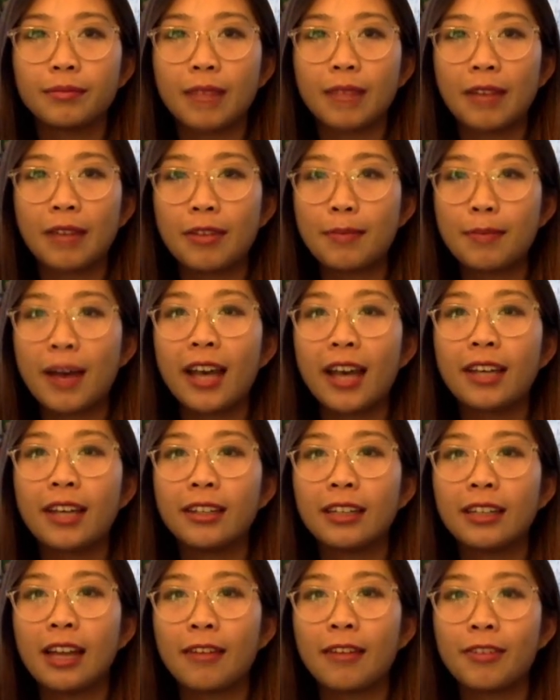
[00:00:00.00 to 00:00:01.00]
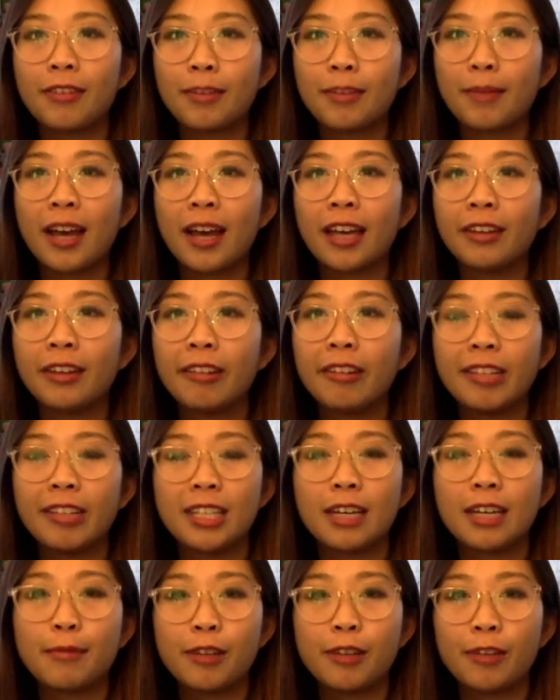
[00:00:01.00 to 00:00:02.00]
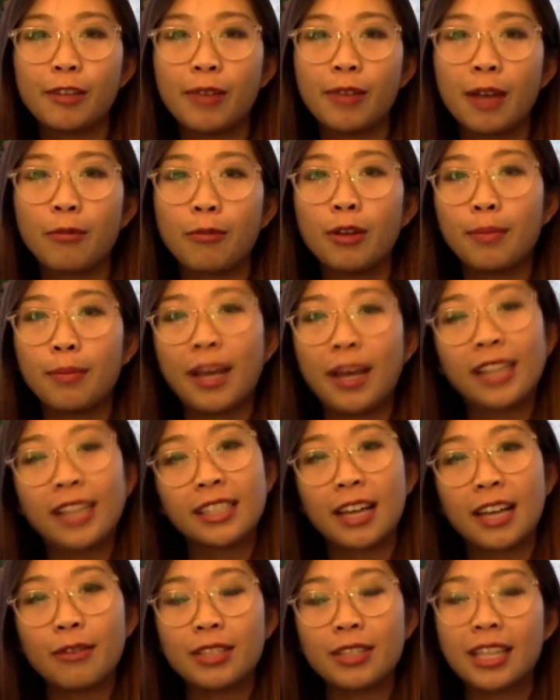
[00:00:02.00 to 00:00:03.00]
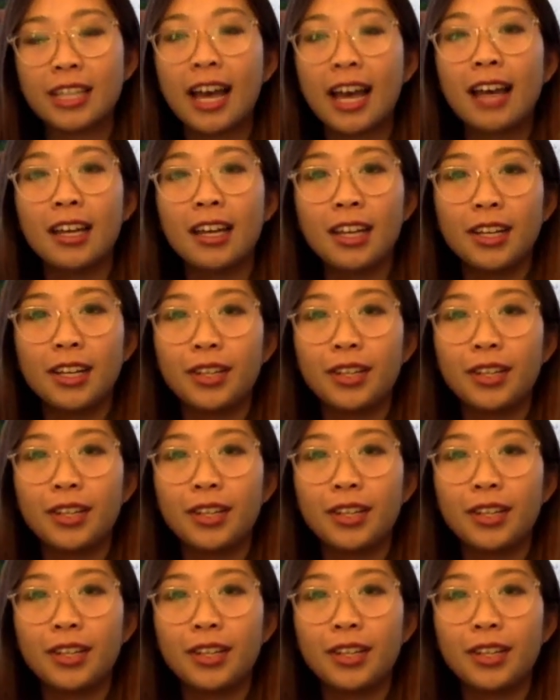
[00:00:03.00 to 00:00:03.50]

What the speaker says: Every mile it would tell me what pace I was at.